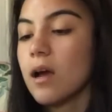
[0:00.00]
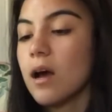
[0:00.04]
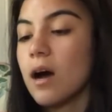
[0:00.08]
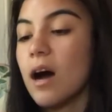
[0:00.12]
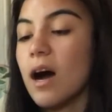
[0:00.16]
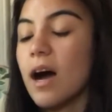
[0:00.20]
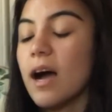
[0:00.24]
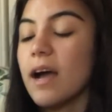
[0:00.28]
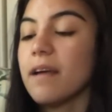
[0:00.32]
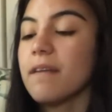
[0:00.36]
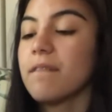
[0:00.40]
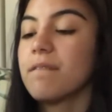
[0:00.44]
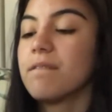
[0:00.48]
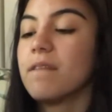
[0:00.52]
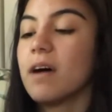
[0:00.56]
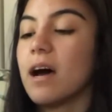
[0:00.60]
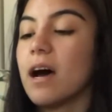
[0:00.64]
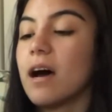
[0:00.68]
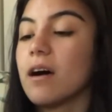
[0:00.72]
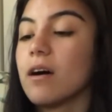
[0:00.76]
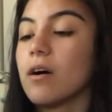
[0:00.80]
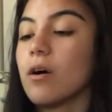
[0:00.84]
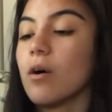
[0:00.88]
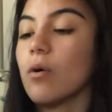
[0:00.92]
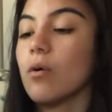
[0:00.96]

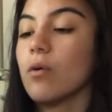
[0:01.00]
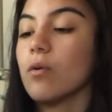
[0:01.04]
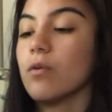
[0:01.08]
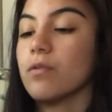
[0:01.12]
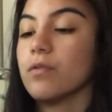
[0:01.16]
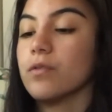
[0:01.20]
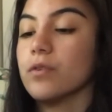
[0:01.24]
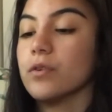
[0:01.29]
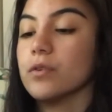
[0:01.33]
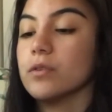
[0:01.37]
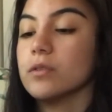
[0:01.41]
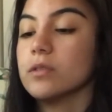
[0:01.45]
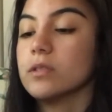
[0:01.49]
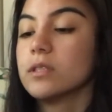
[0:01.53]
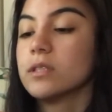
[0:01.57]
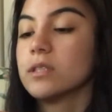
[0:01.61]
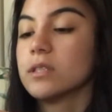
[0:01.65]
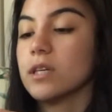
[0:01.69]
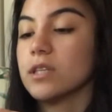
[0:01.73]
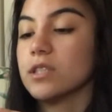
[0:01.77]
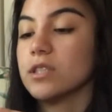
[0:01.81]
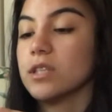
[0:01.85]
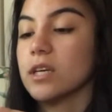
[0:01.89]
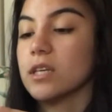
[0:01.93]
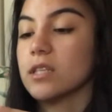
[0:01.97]
High-fat whole foods,
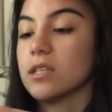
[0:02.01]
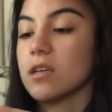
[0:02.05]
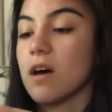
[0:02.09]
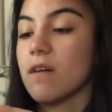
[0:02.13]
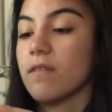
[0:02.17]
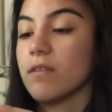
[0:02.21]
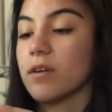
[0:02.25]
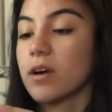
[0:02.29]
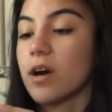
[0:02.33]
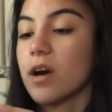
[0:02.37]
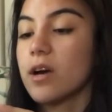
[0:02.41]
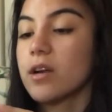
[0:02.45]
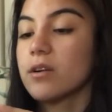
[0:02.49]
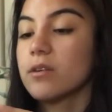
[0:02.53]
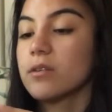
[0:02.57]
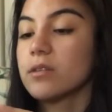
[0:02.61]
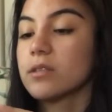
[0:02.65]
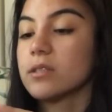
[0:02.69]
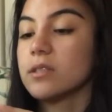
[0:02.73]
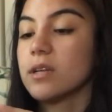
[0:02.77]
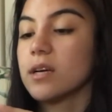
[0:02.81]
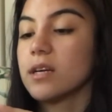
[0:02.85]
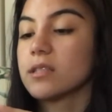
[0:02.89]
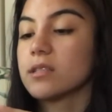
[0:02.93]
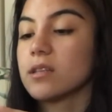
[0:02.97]
such as
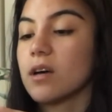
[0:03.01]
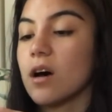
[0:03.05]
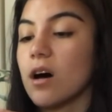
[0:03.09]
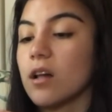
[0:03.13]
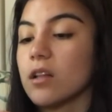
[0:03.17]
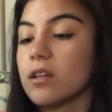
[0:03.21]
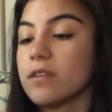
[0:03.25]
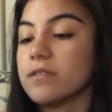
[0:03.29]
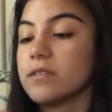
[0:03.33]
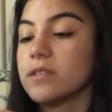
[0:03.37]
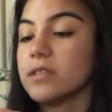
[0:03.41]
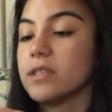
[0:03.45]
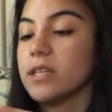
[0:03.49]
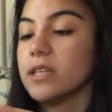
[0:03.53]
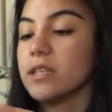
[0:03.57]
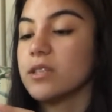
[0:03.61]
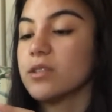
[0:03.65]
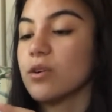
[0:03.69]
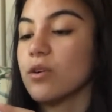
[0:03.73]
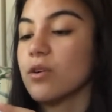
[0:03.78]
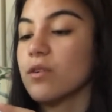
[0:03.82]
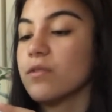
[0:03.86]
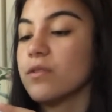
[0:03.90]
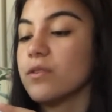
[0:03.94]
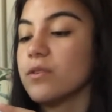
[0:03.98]
avocados, nuts, olive seeds,
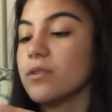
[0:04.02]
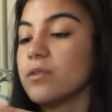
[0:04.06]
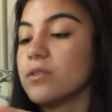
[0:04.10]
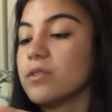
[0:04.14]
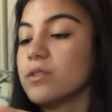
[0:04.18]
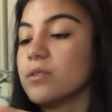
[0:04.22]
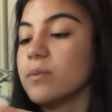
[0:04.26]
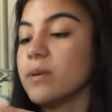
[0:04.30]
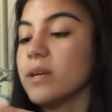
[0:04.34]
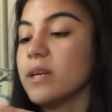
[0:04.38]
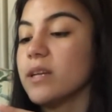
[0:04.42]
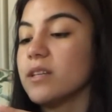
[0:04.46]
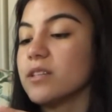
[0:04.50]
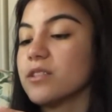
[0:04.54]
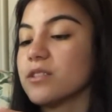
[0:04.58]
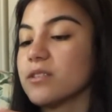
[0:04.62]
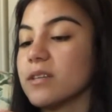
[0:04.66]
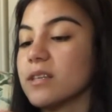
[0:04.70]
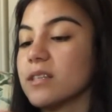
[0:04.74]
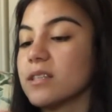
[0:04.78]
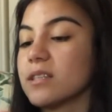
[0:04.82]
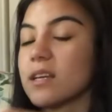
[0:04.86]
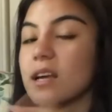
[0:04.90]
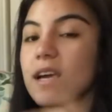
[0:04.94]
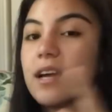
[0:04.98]
whole foods, sweetened
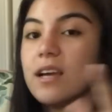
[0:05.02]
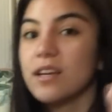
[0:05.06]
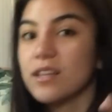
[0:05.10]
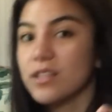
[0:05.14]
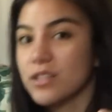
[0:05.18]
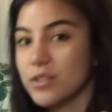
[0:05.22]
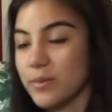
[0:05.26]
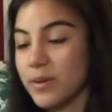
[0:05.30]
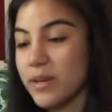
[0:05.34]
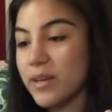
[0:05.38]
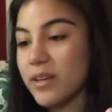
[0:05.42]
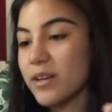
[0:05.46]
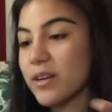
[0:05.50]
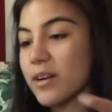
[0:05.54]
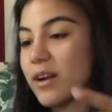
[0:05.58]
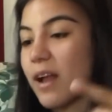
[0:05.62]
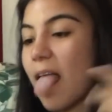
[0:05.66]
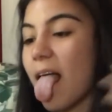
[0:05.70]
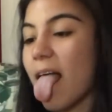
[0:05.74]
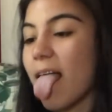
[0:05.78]
treats, sweetener.